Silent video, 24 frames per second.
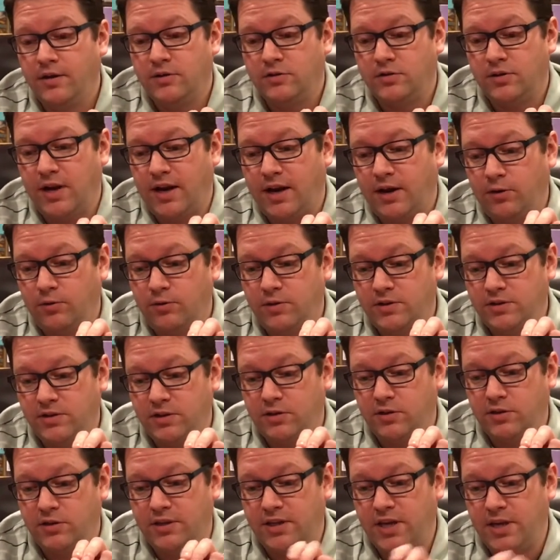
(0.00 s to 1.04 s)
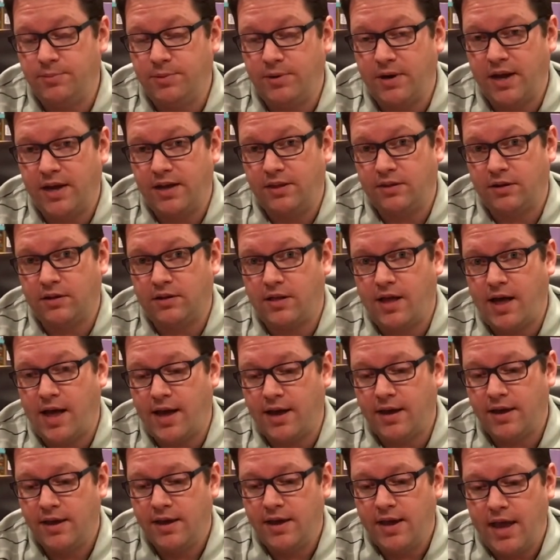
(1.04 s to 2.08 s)
So not only is it good to keep an eye on the
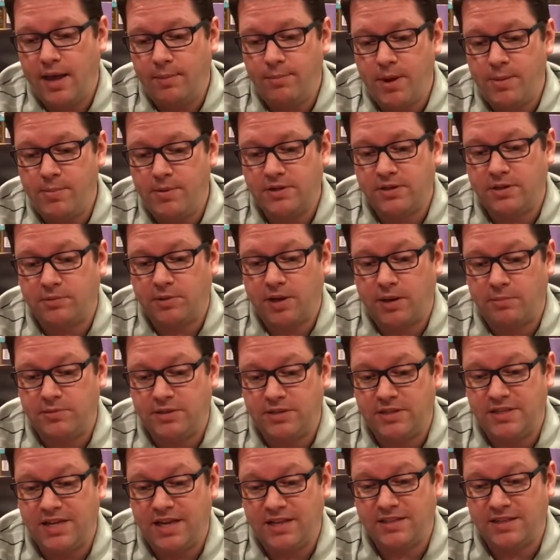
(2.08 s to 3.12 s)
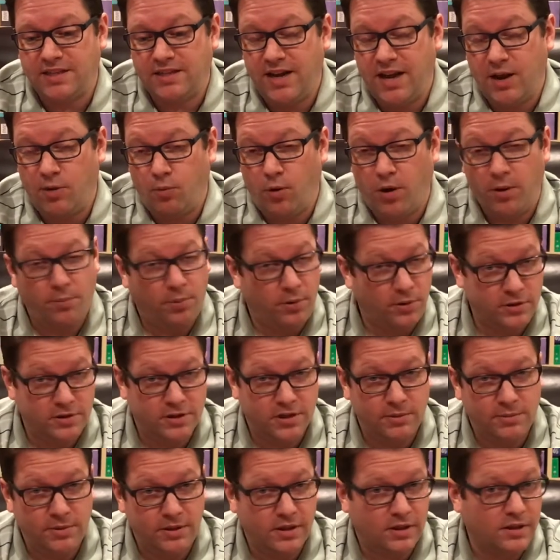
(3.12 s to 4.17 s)
clock, and maybe sometimes designate one
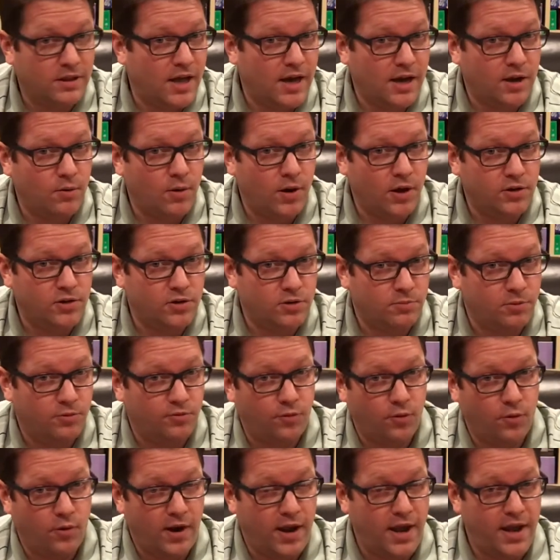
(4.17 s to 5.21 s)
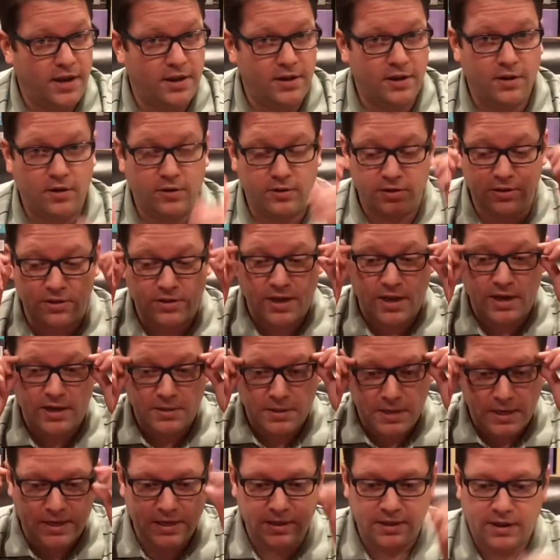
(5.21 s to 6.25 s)
person to be the clock watcher beforehand, just kind of
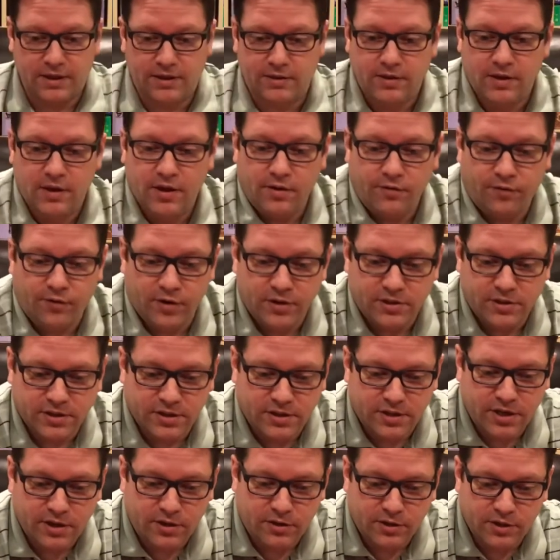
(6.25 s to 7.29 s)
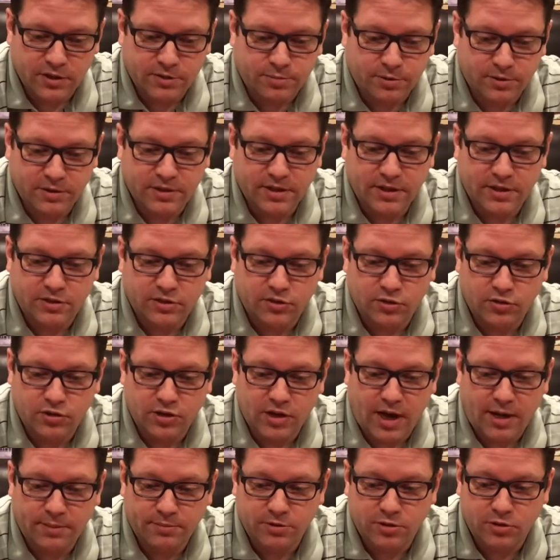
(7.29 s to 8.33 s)
take it like, for instance, here, this person has two
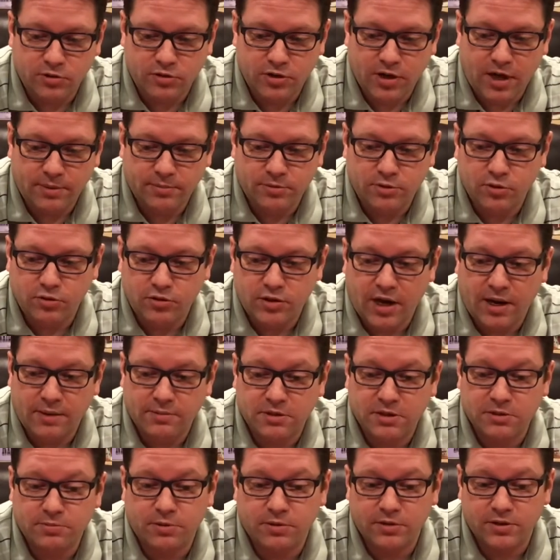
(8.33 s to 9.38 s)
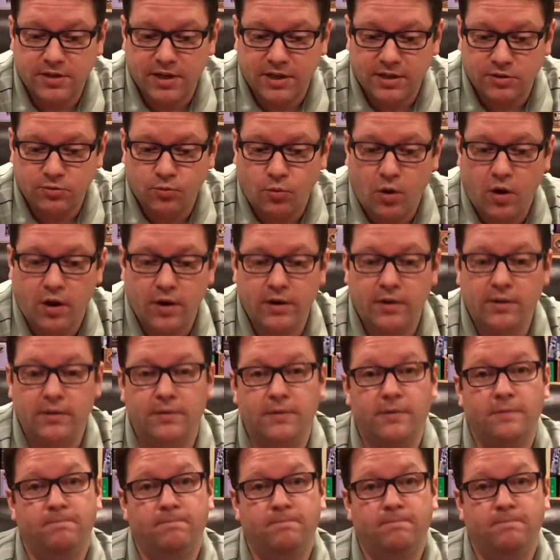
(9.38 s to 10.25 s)
jobs, this person has one.